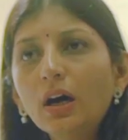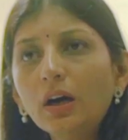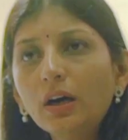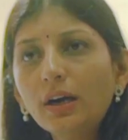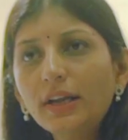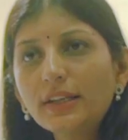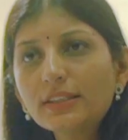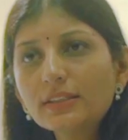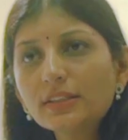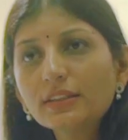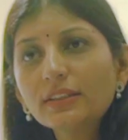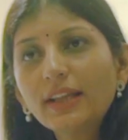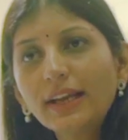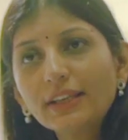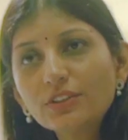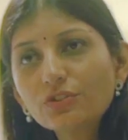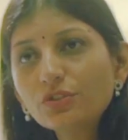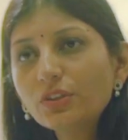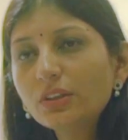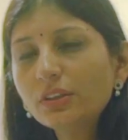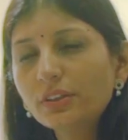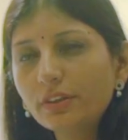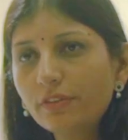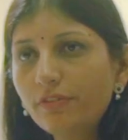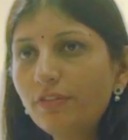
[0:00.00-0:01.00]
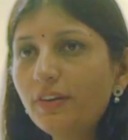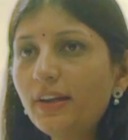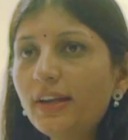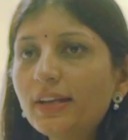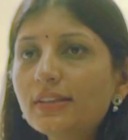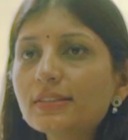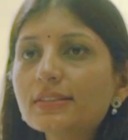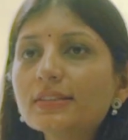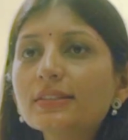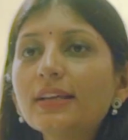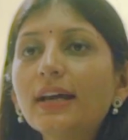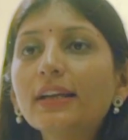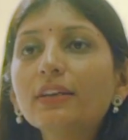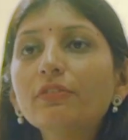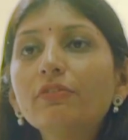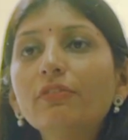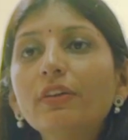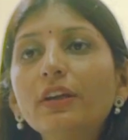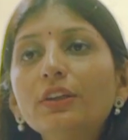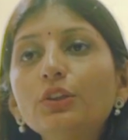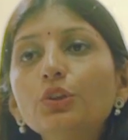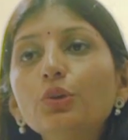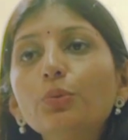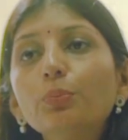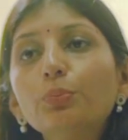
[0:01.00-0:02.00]
It's a natural reflex that when
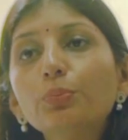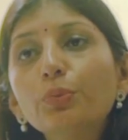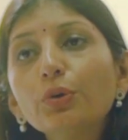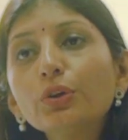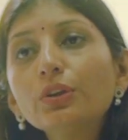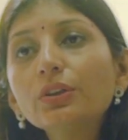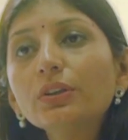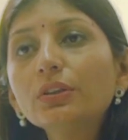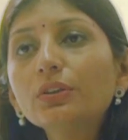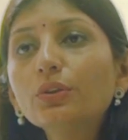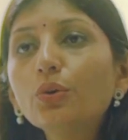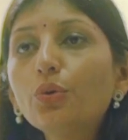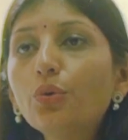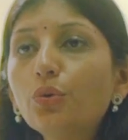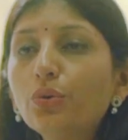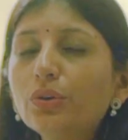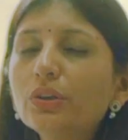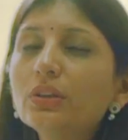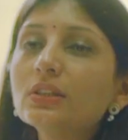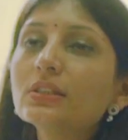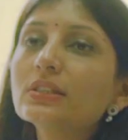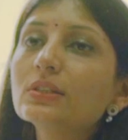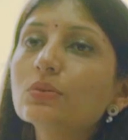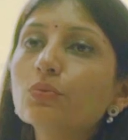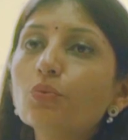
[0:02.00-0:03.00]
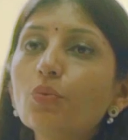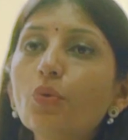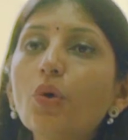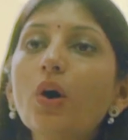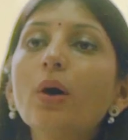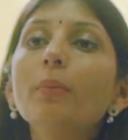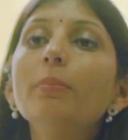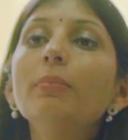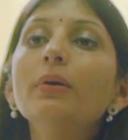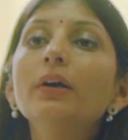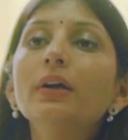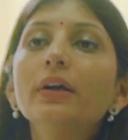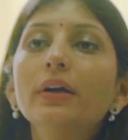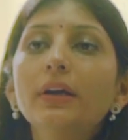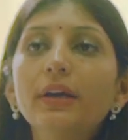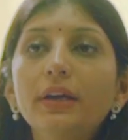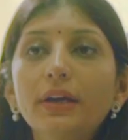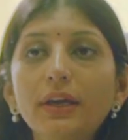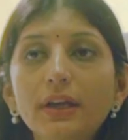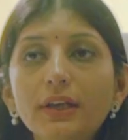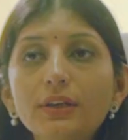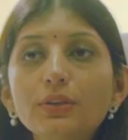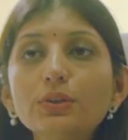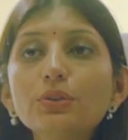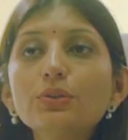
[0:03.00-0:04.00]
you put the oral swab
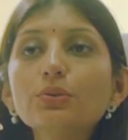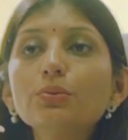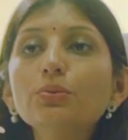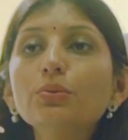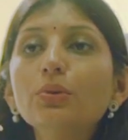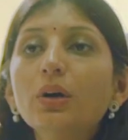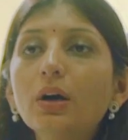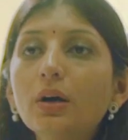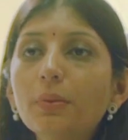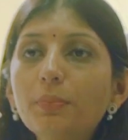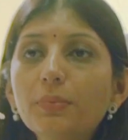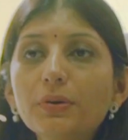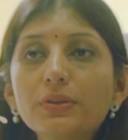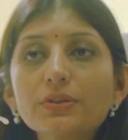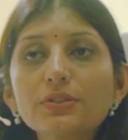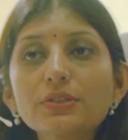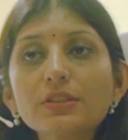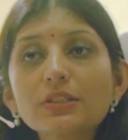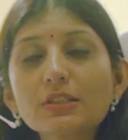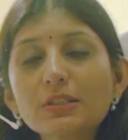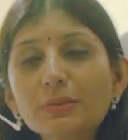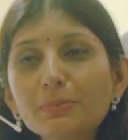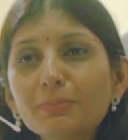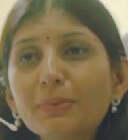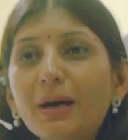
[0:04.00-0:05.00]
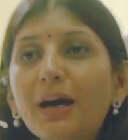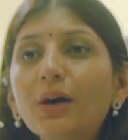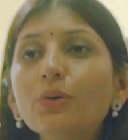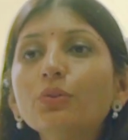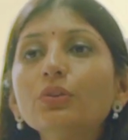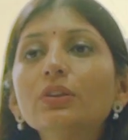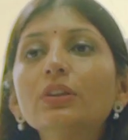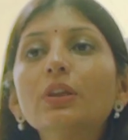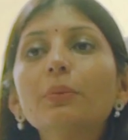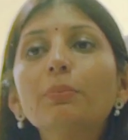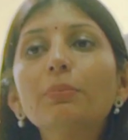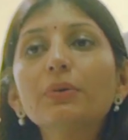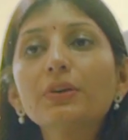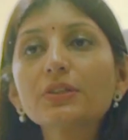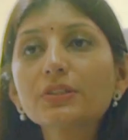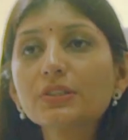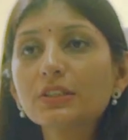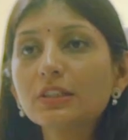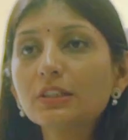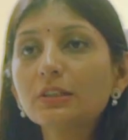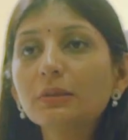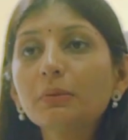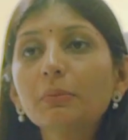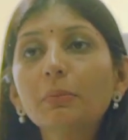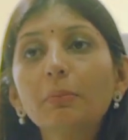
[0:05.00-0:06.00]
into a person's mouth, the
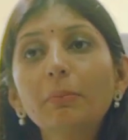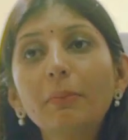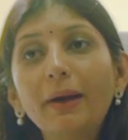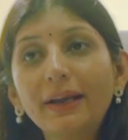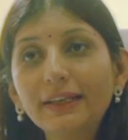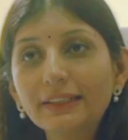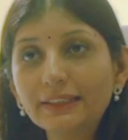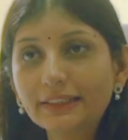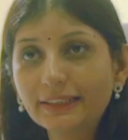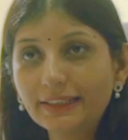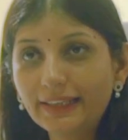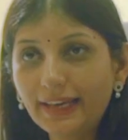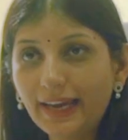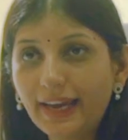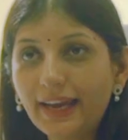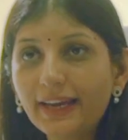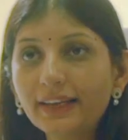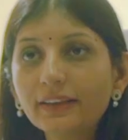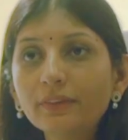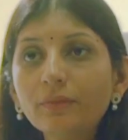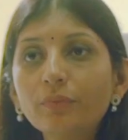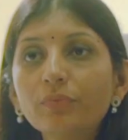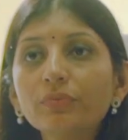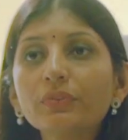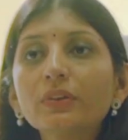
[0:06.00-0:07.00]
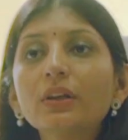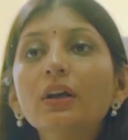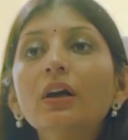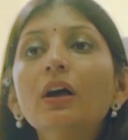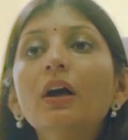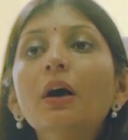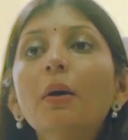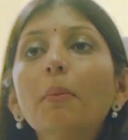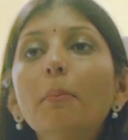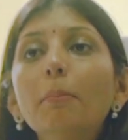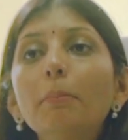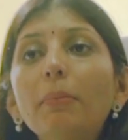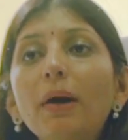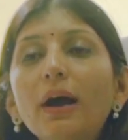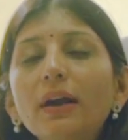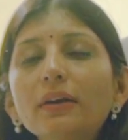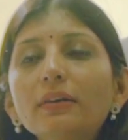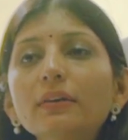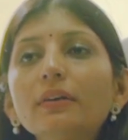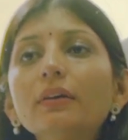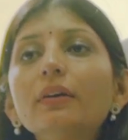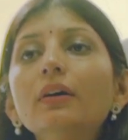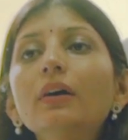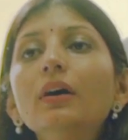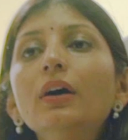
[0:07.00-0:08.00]
person might gag, but
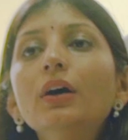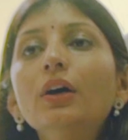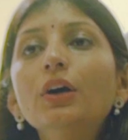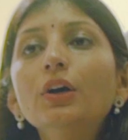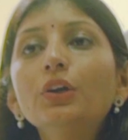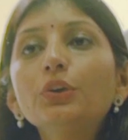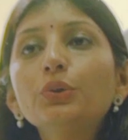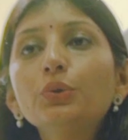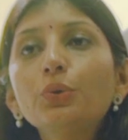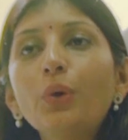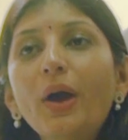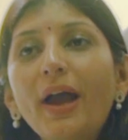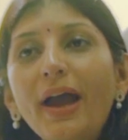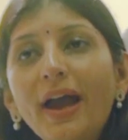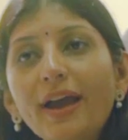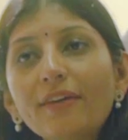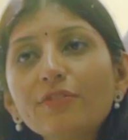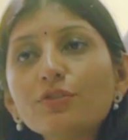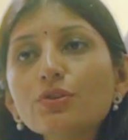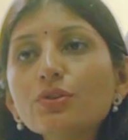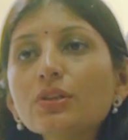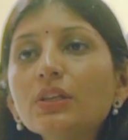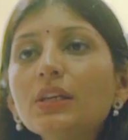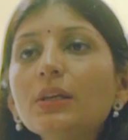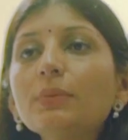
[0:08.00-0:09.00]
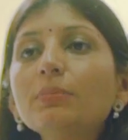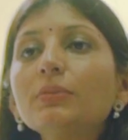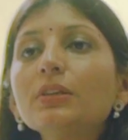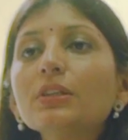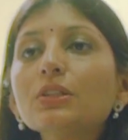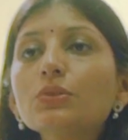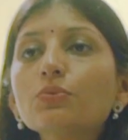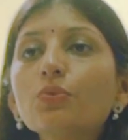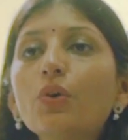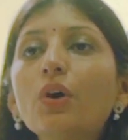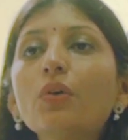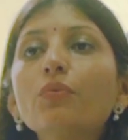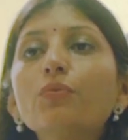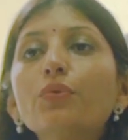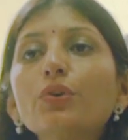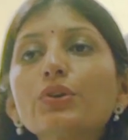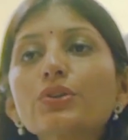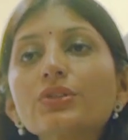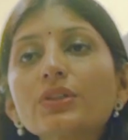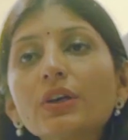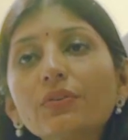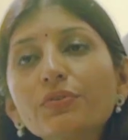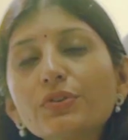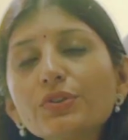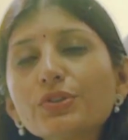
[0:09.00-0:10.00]
you have to keep the swab for
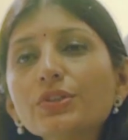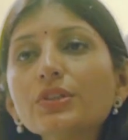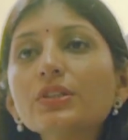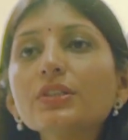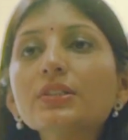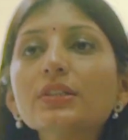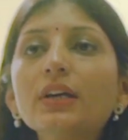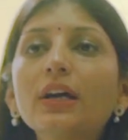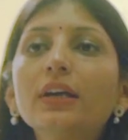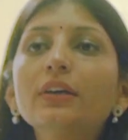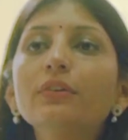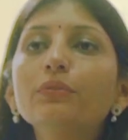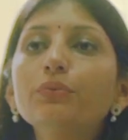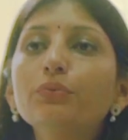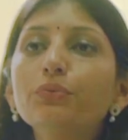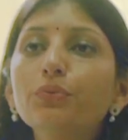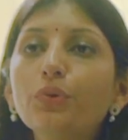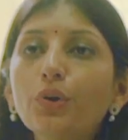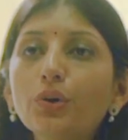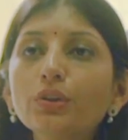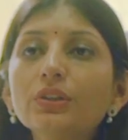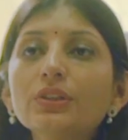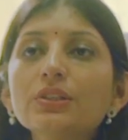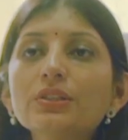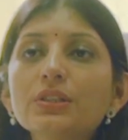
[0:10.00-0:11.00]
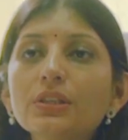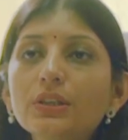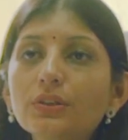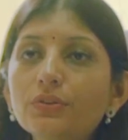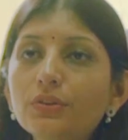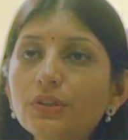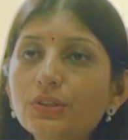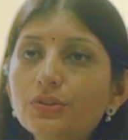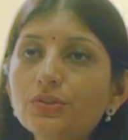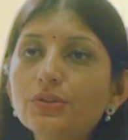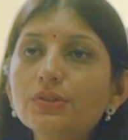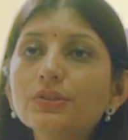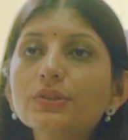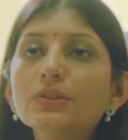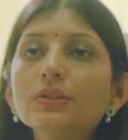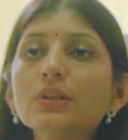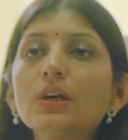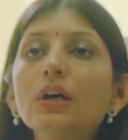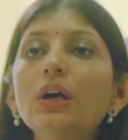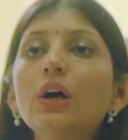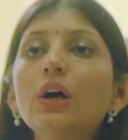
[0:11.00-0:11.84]
sufficient time for the secretions